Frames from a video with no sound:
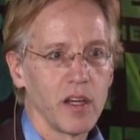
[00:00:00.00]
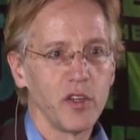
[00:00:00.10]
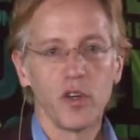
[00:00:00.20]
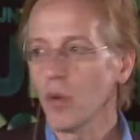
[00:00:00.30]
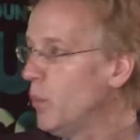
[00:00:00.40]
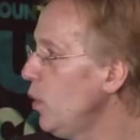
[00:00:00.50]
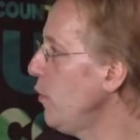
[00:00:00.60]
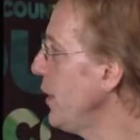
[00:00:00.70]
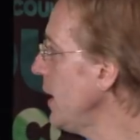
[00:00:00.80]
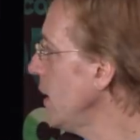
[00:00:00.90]
you're
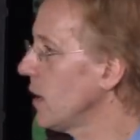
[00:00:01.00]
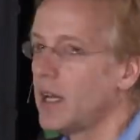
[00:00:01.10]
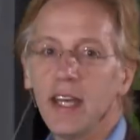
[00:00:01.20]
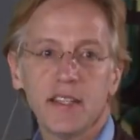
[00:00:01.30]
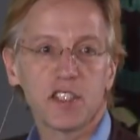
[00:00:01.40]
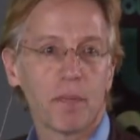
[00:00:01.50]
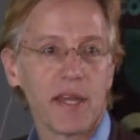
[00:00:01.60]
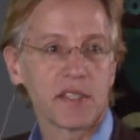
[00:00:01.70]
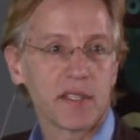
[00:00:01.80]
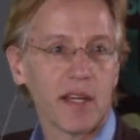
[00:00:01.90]
moving in
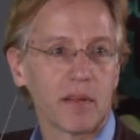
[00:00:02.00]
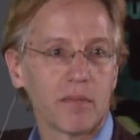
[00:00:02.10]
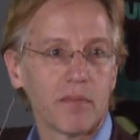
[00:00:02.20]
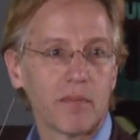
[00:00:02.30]
space-time.